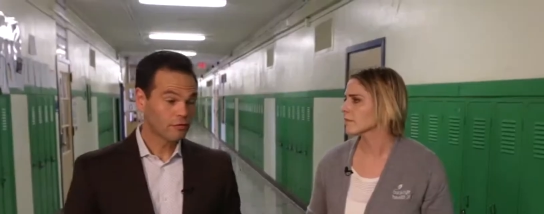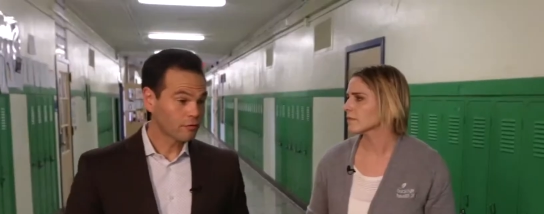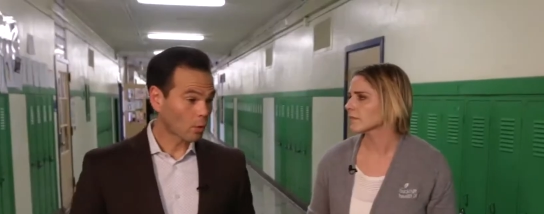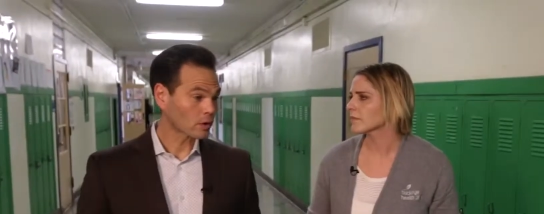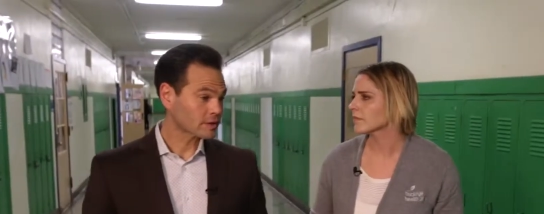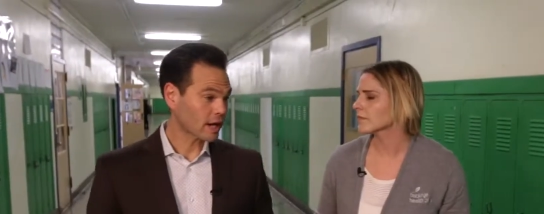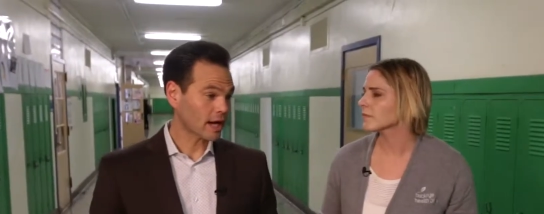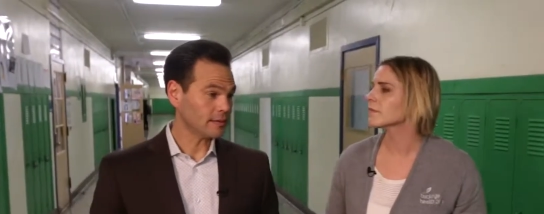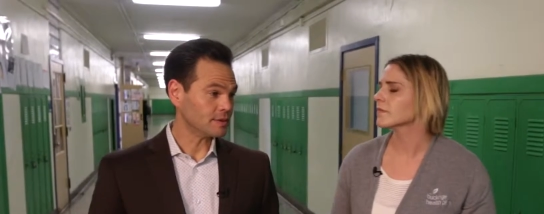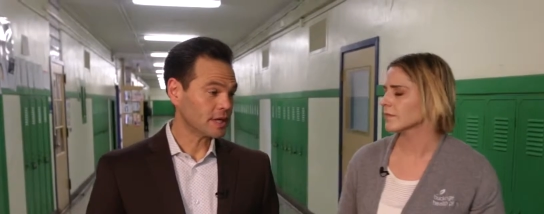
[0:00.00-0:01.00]
Speaker 1: Four
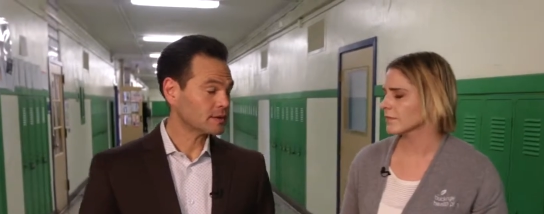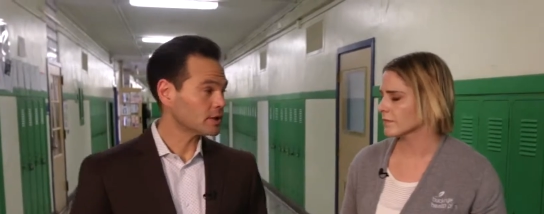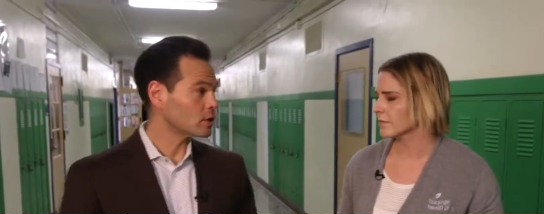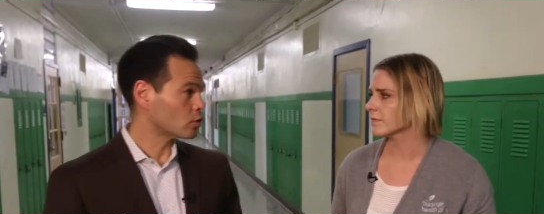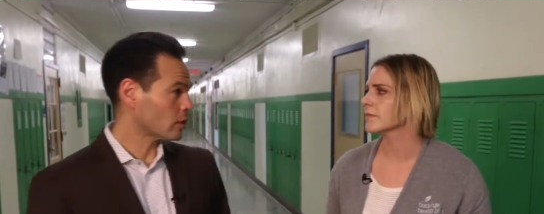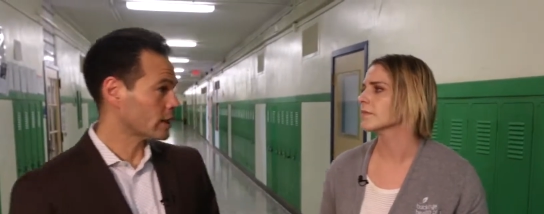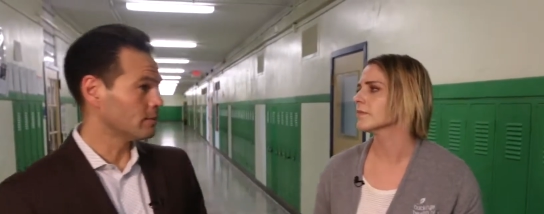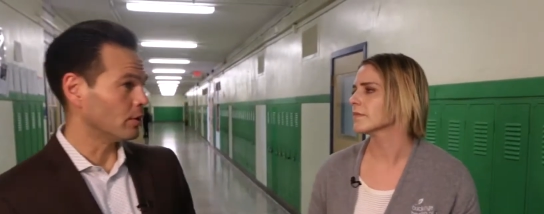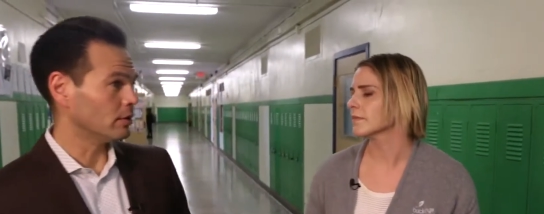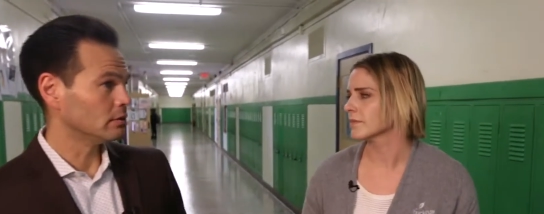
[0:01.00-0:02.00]
times, that's
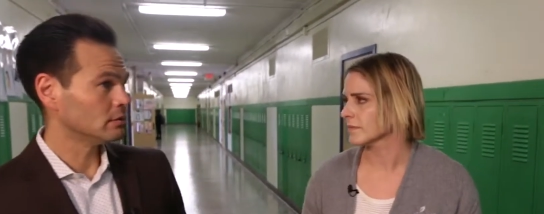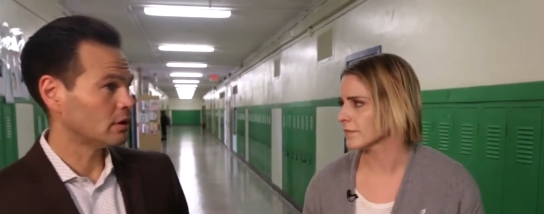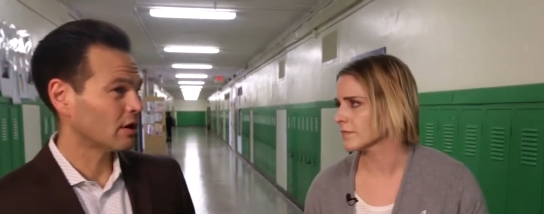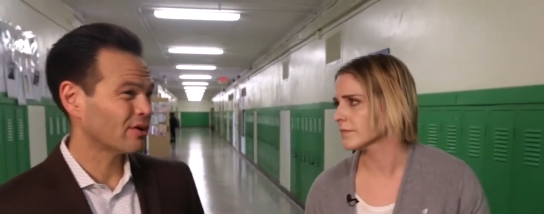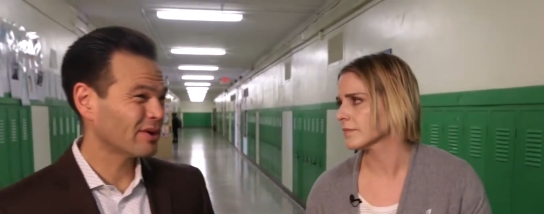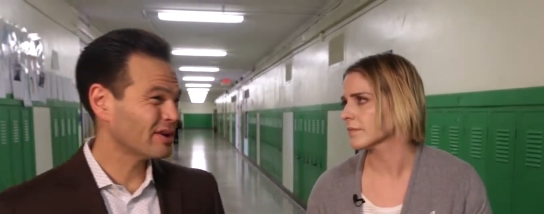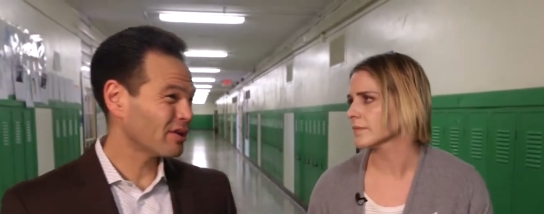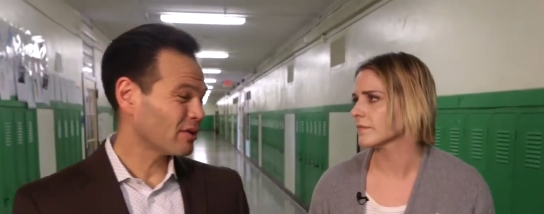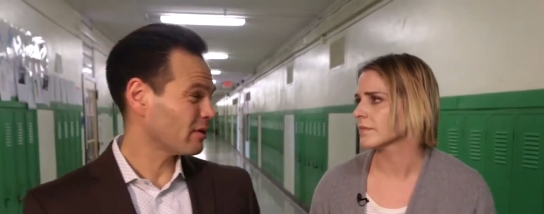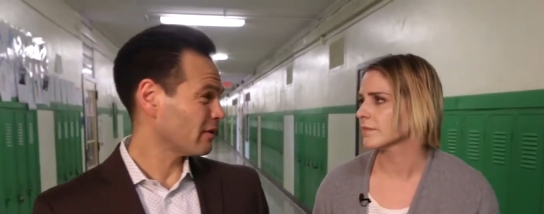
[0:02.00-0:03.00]
incredible. Are there any
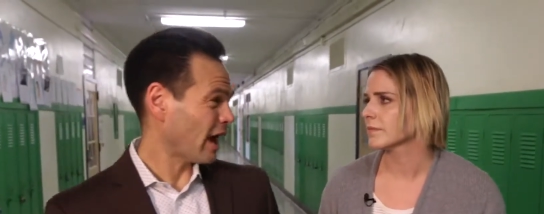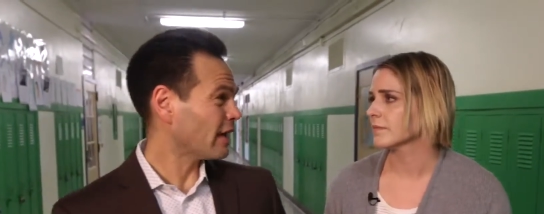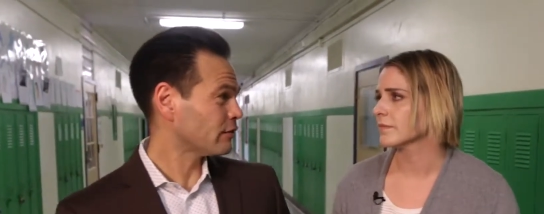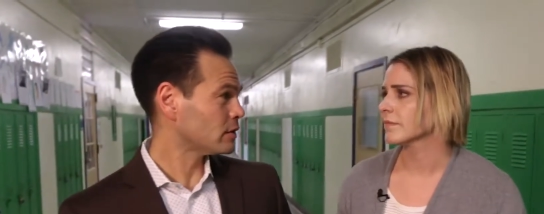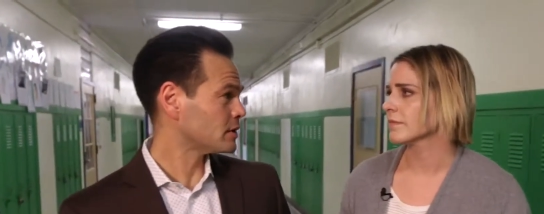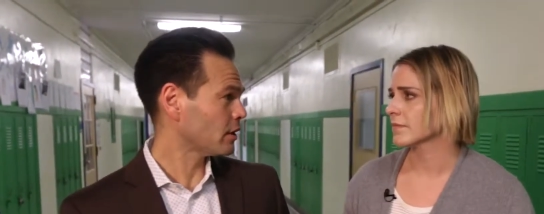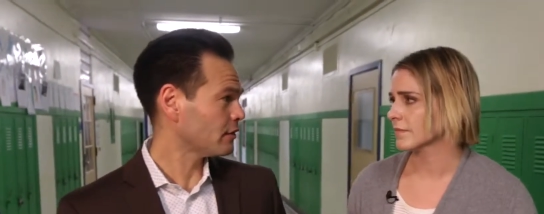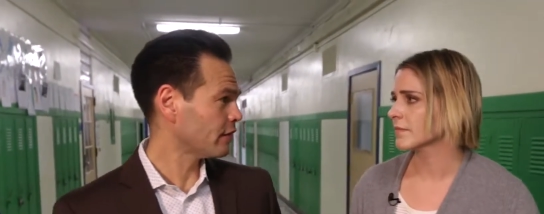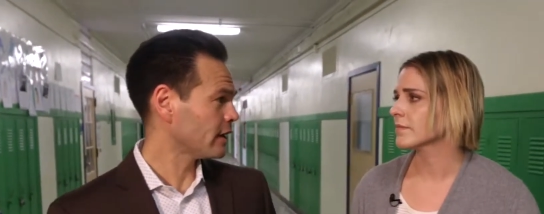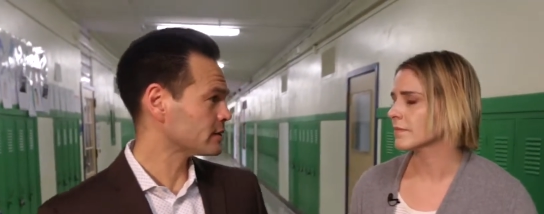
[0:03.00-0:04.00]
other adverse health
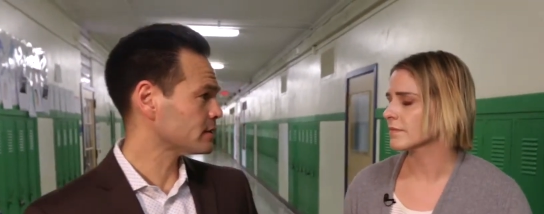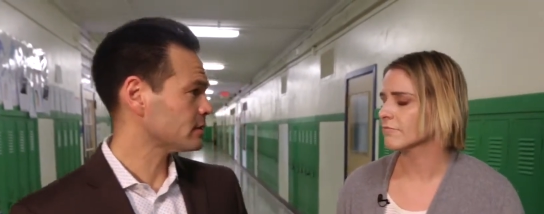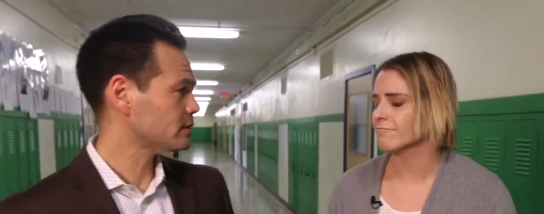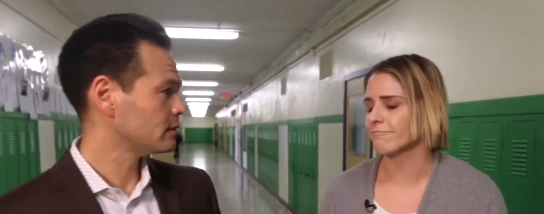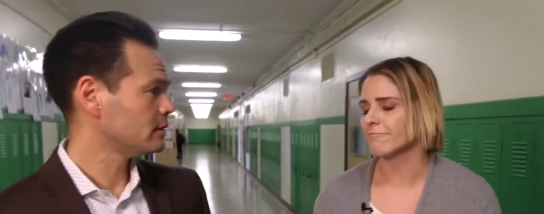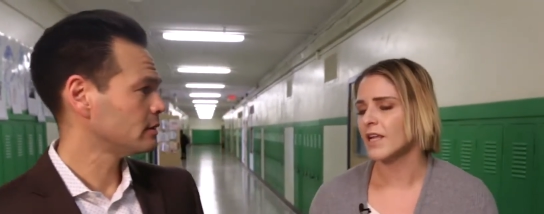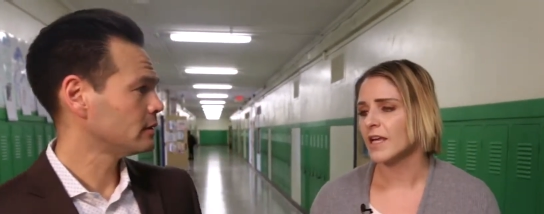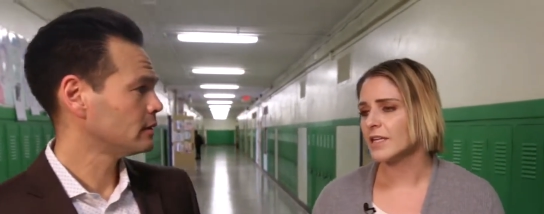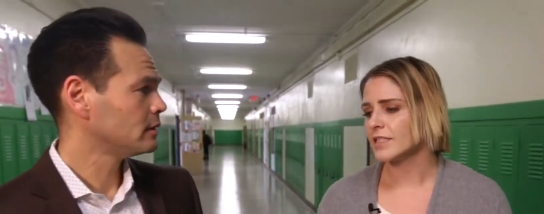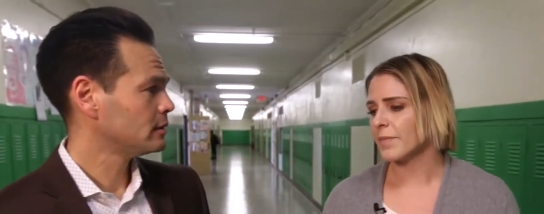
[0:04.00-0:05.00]
effects? Mm -hmm.
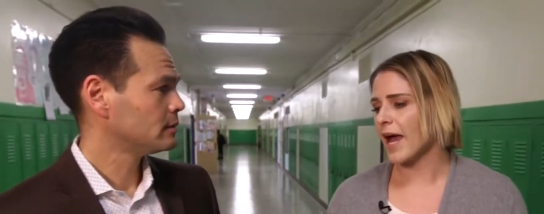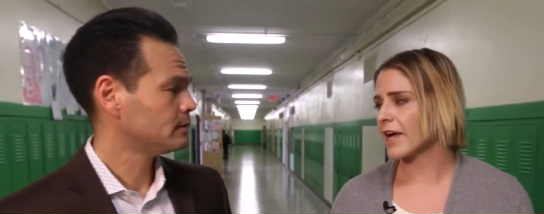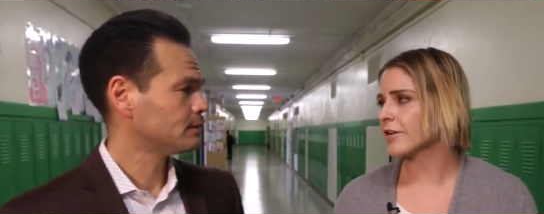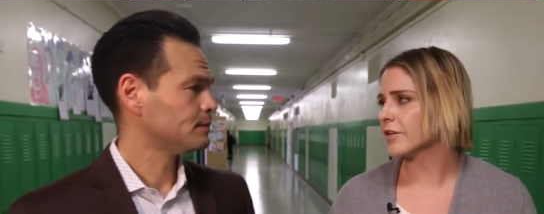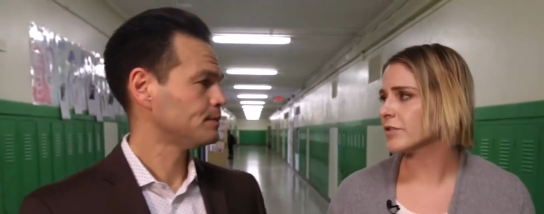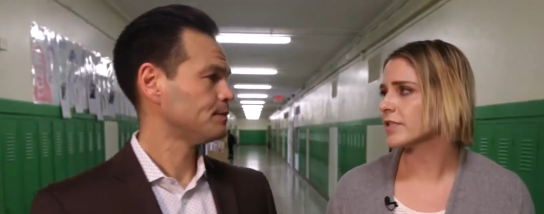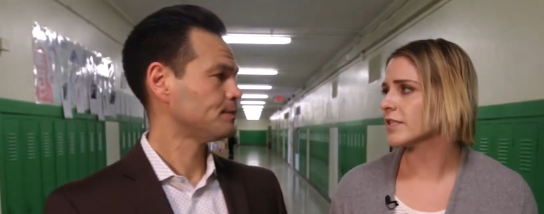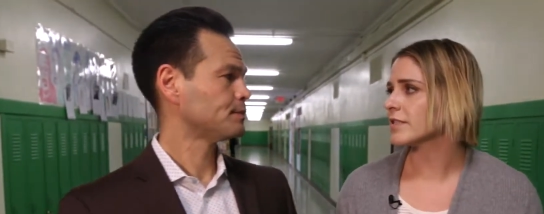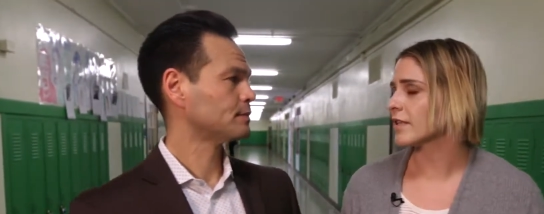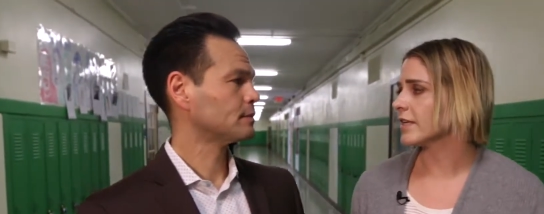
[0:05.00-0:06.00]
Speaker 2: Tobacco use is
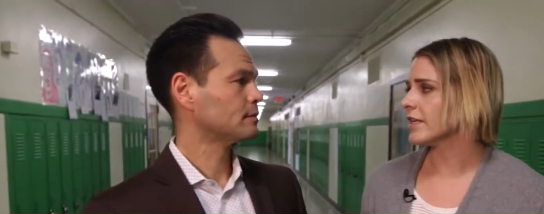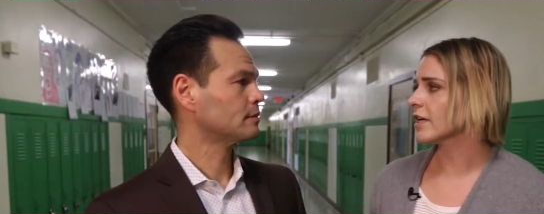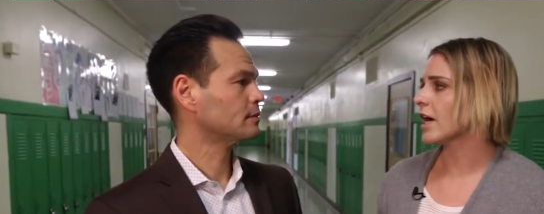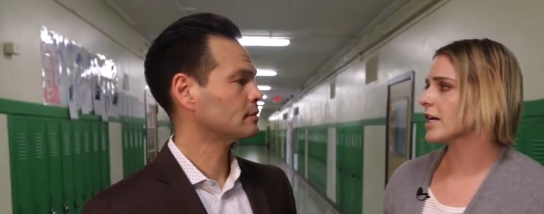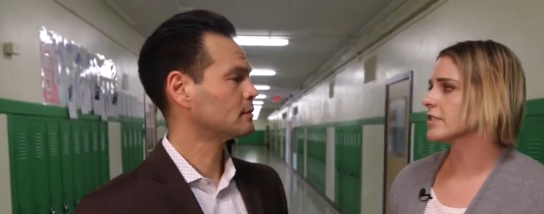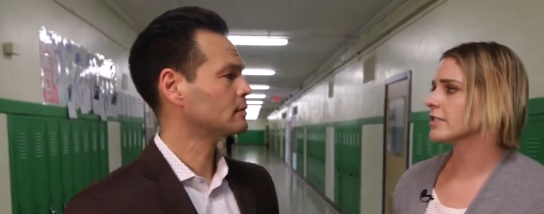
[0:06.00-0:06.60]
the leading cause